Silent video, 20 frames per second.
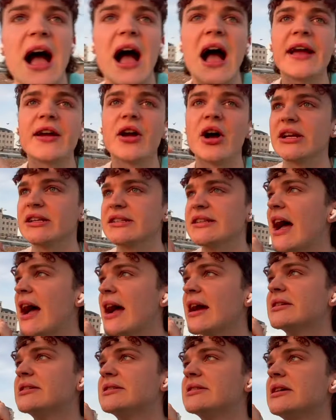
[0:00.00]
I got
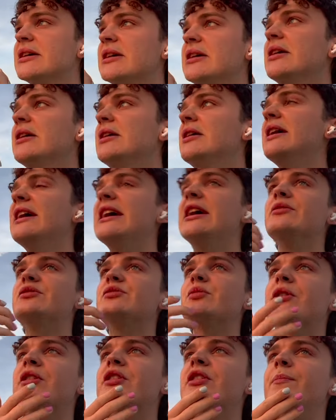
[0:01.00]
attacked. It was
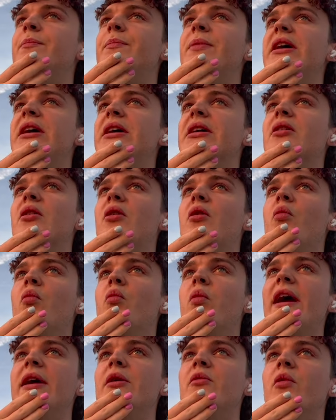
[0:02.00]
one of the big
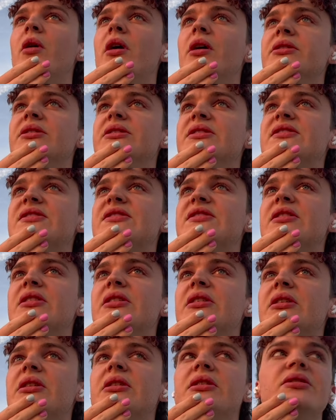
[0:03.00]
white ones.
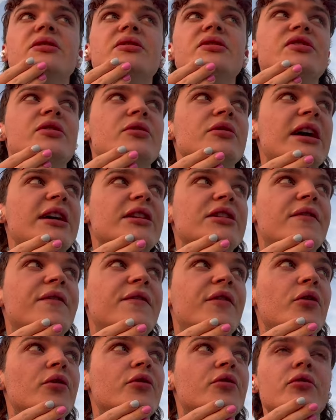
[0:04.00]
So like the
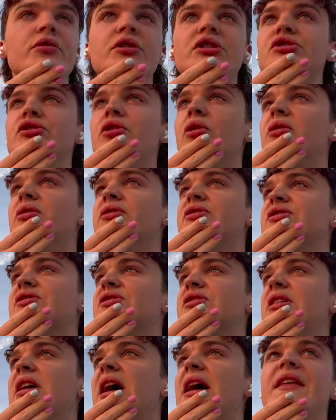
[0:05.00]
full grown
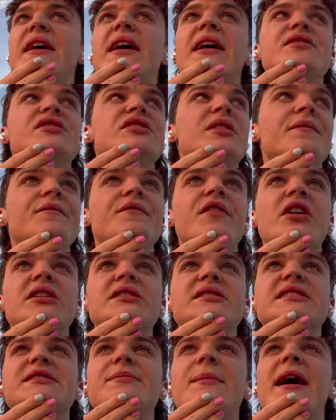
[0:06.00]
adults, and they have some
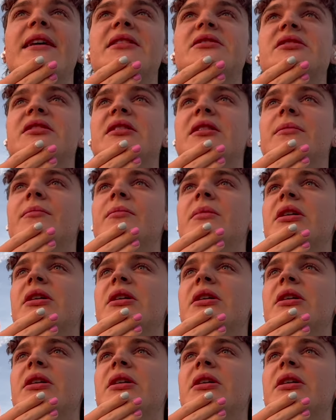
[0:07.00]
fucking smack to them.